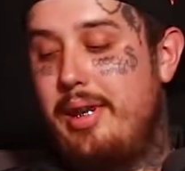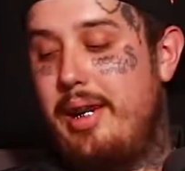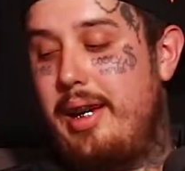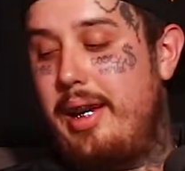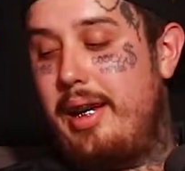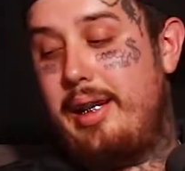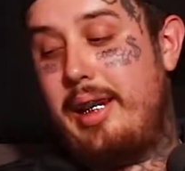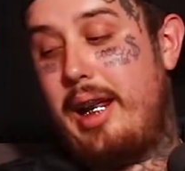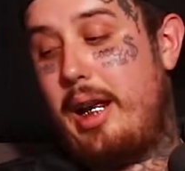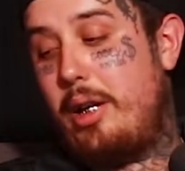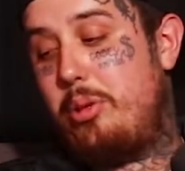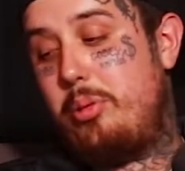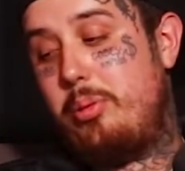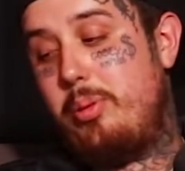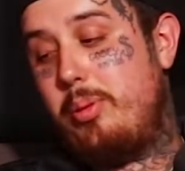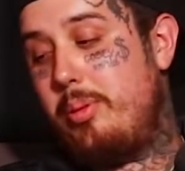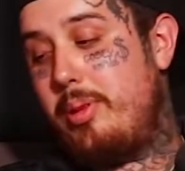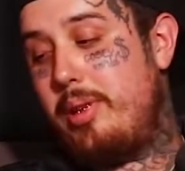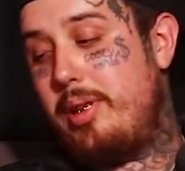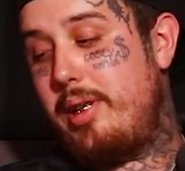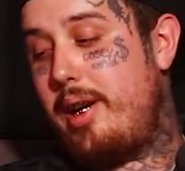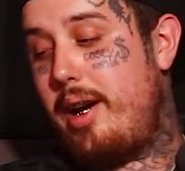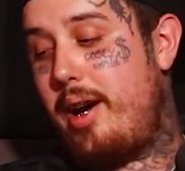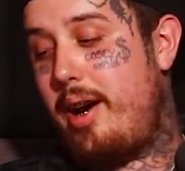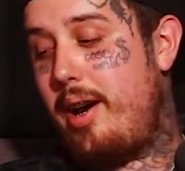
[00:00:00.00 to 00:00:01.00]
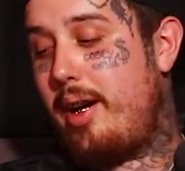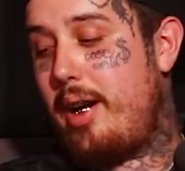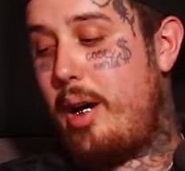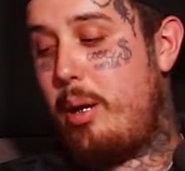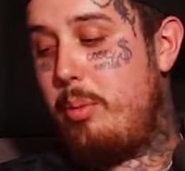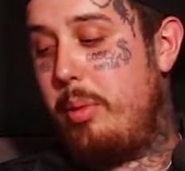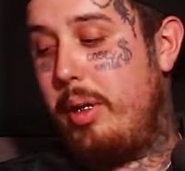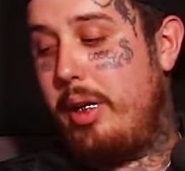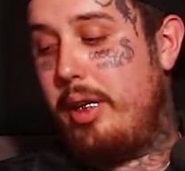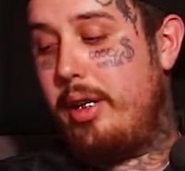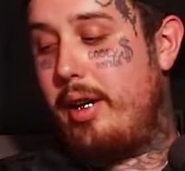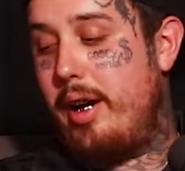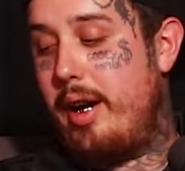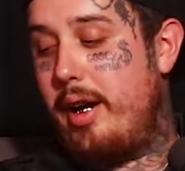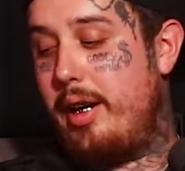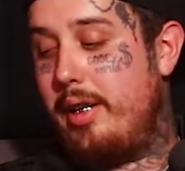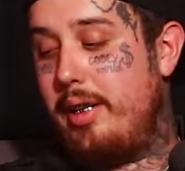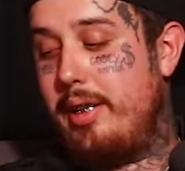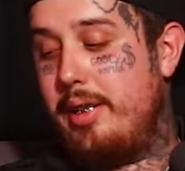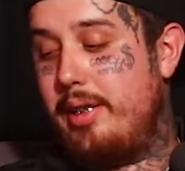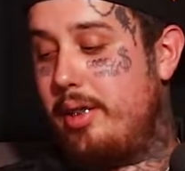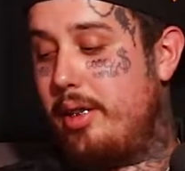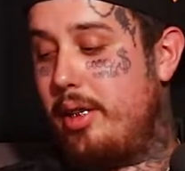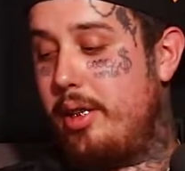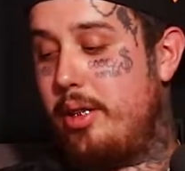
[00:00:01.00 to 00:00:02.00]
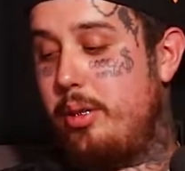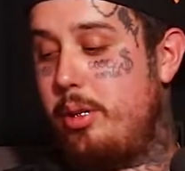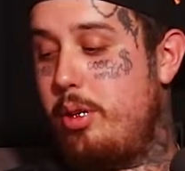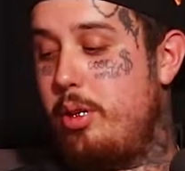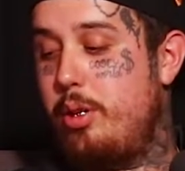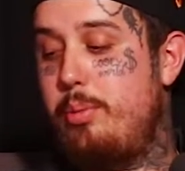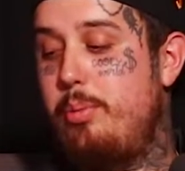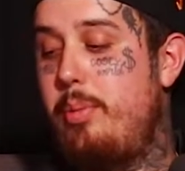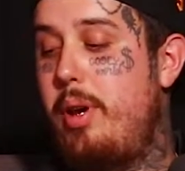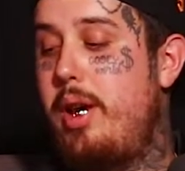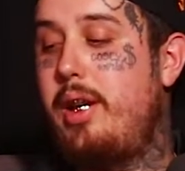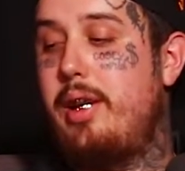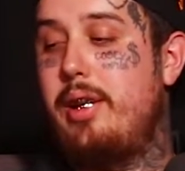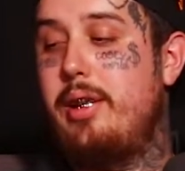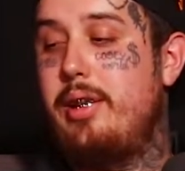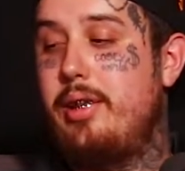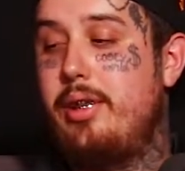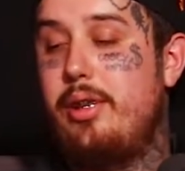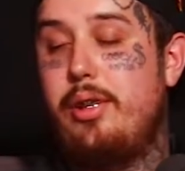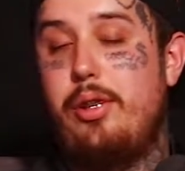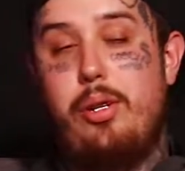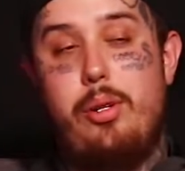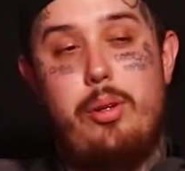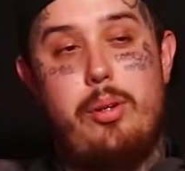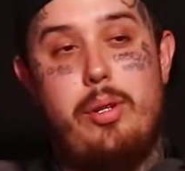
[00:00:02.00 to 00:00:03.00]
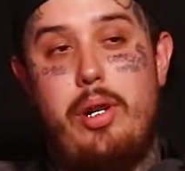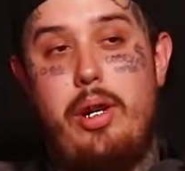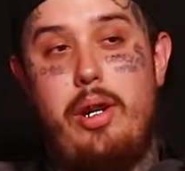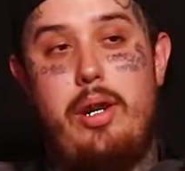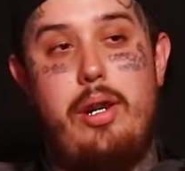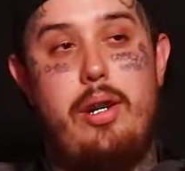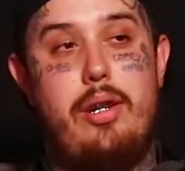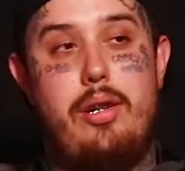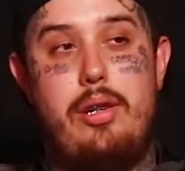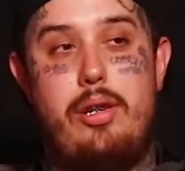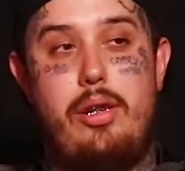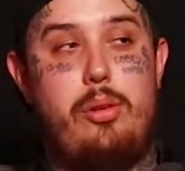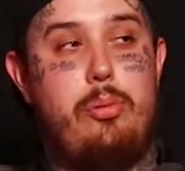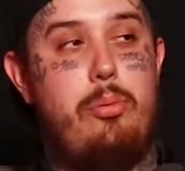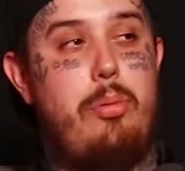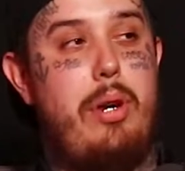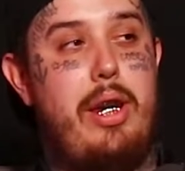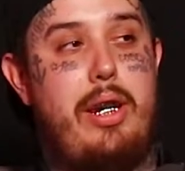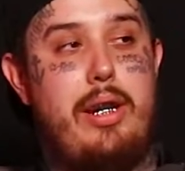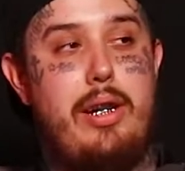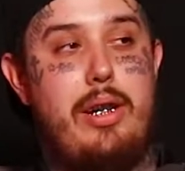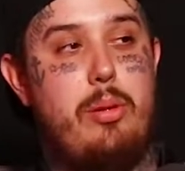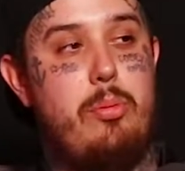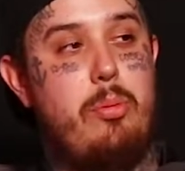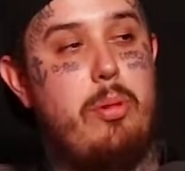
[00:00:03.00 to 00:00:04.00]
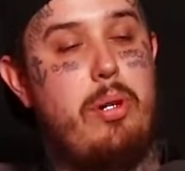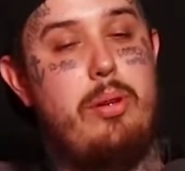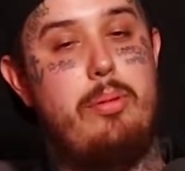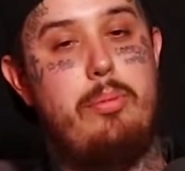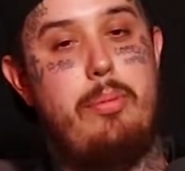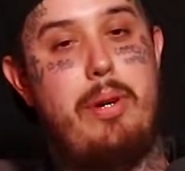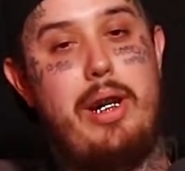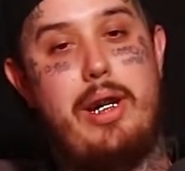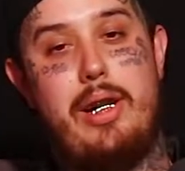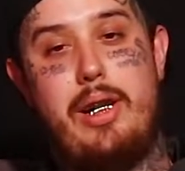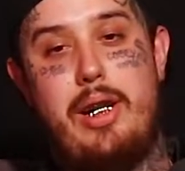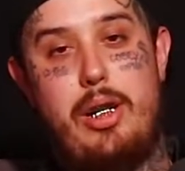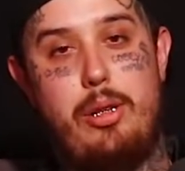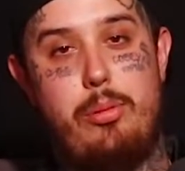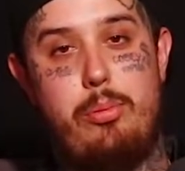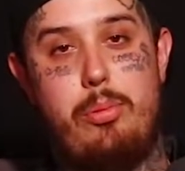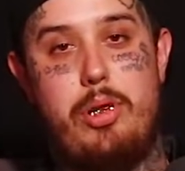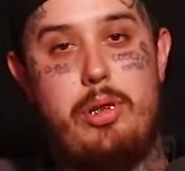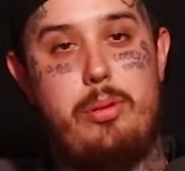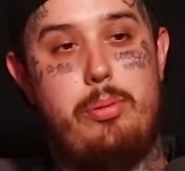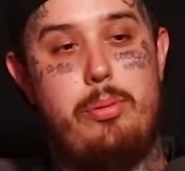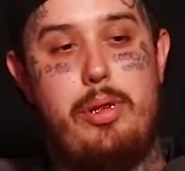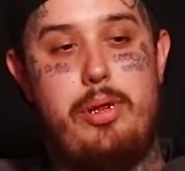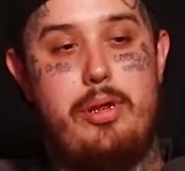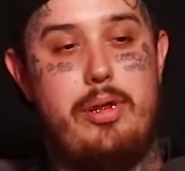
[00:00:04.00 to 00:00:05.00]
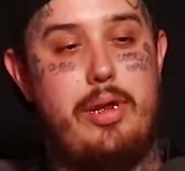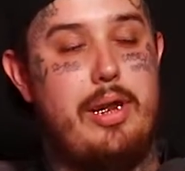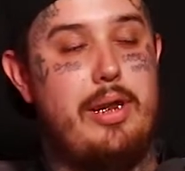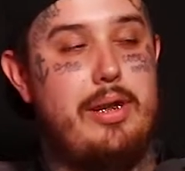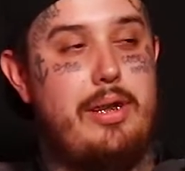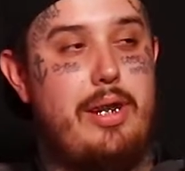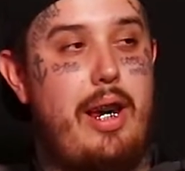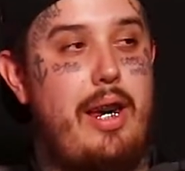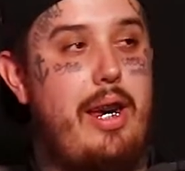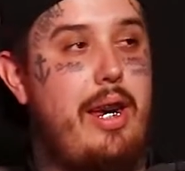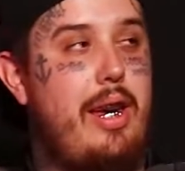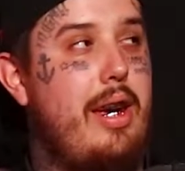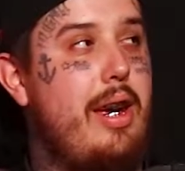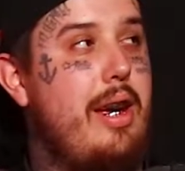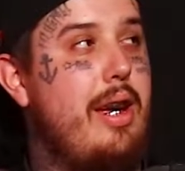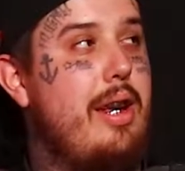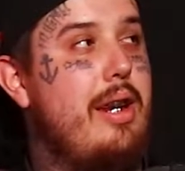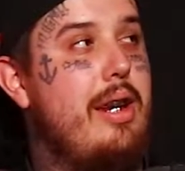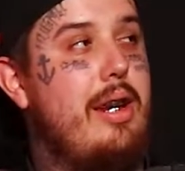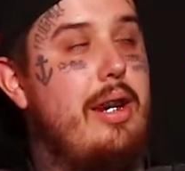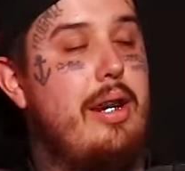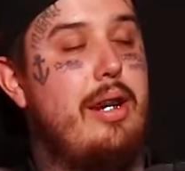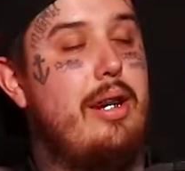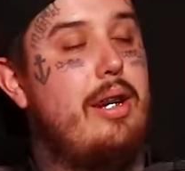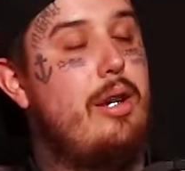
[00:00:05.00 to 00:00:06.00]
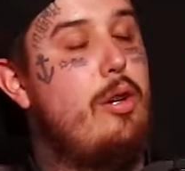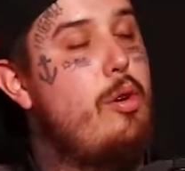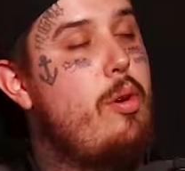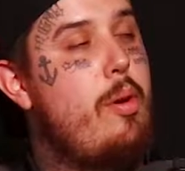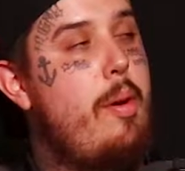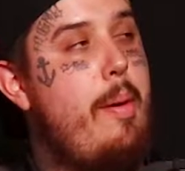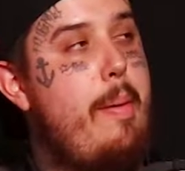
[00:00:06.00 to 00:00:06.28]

and that's what really how I got better at it, you know, just make it, just doing it, just making making as much music as I can, and